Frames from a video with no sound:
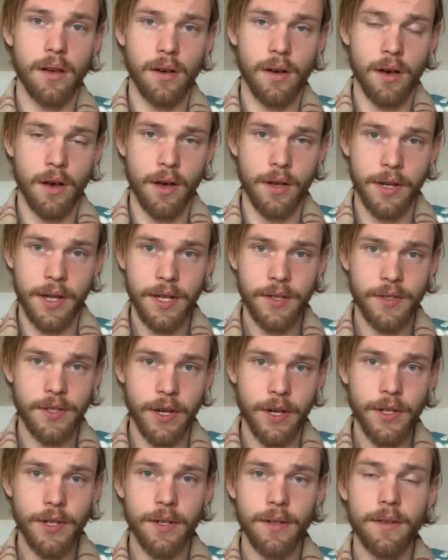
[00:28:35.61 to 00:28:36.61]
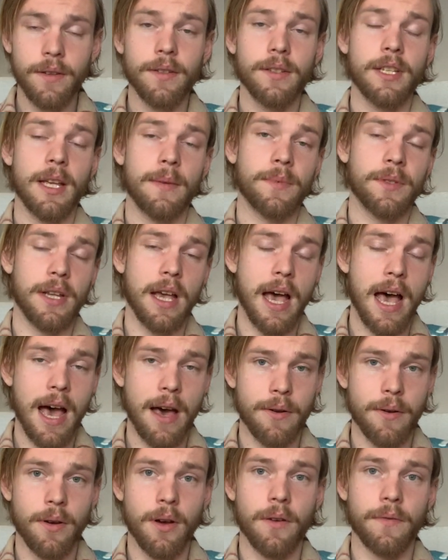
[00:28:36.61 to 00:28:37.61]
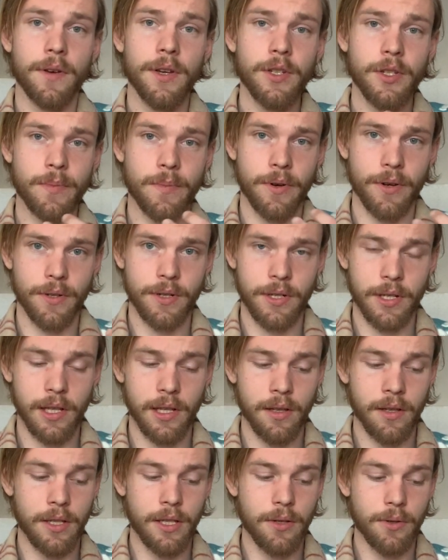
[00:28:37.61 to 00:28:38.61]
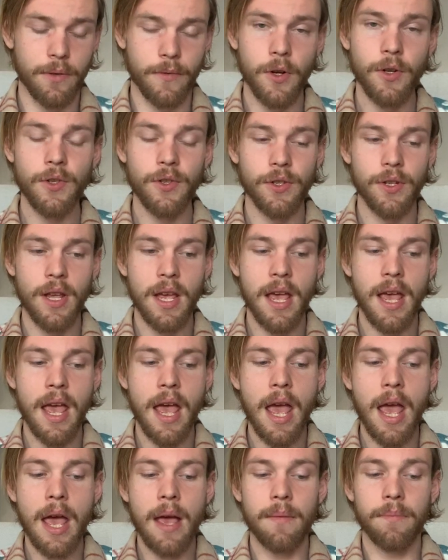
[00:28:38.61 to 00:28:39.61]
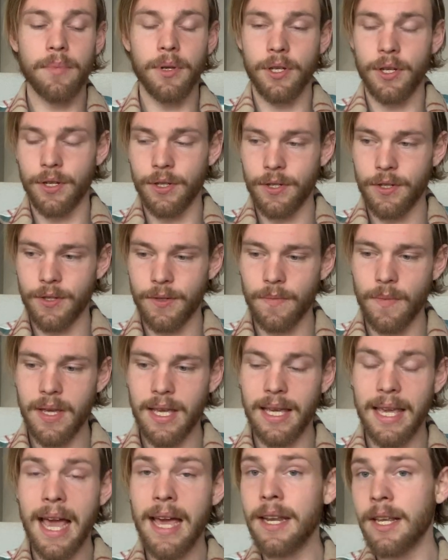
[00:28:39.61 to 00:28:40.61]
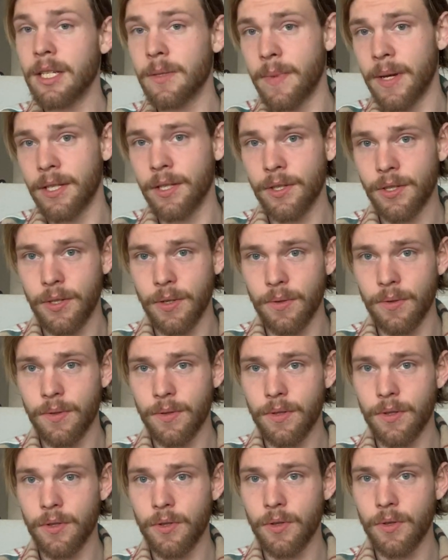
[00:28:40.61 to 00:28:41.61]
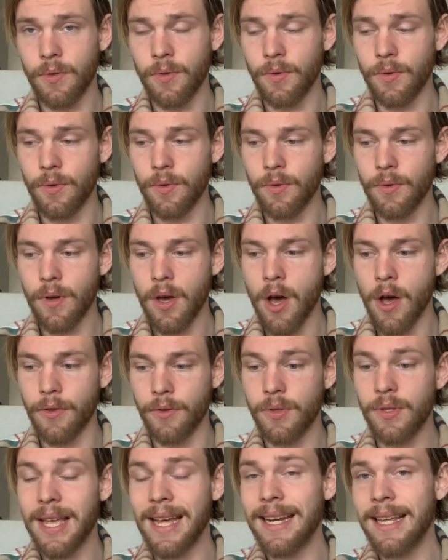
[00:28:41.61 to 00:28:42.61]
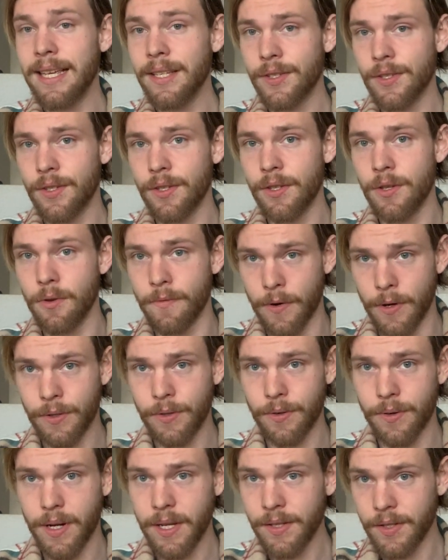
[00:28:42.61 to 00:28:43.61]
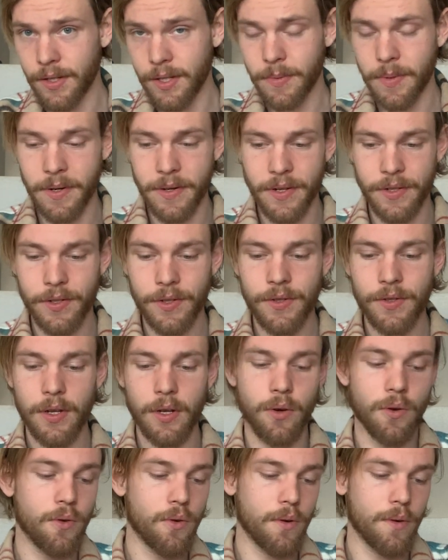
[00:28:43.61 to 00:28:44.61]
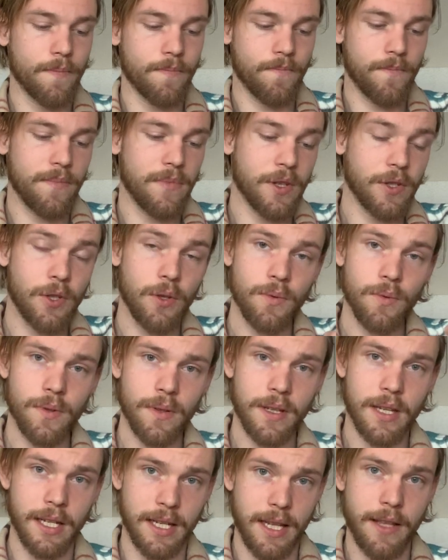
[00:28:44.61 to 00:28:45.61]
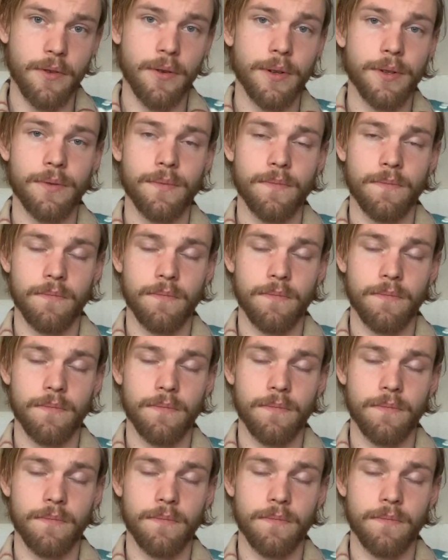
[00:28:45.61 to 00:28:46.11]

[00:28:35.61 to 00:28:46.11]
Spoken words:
on his side, steps out of his personal universe, because he can't expect the student to understand his universe or his experiences, or the student can either